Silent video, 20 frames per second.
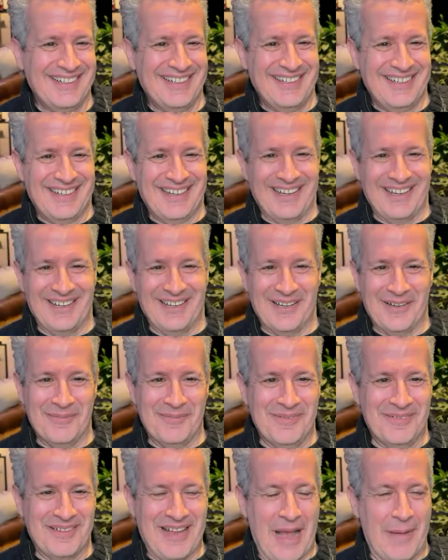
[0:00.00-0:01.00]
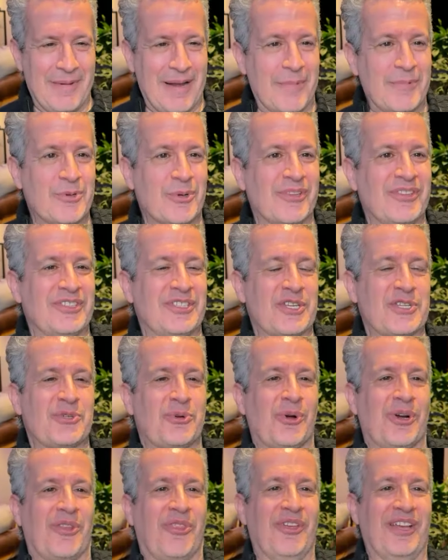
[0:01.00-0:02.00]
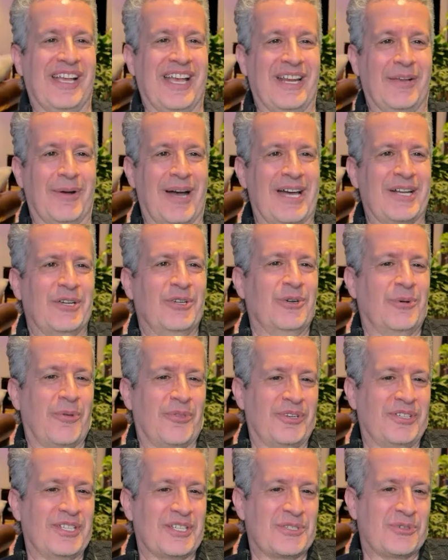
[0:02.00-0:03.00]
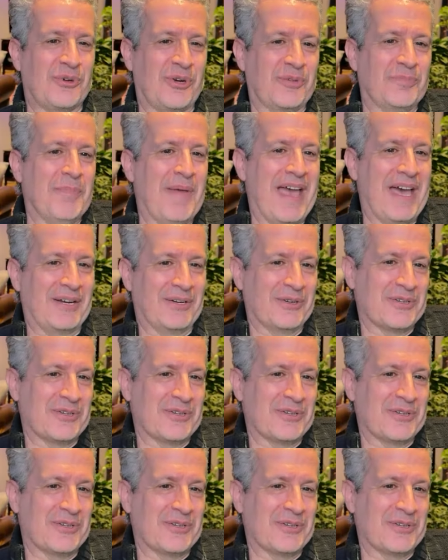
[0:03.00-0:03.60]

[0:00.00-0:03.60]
I'm doing the Discord thing anyway. I don't know whether Discord matters,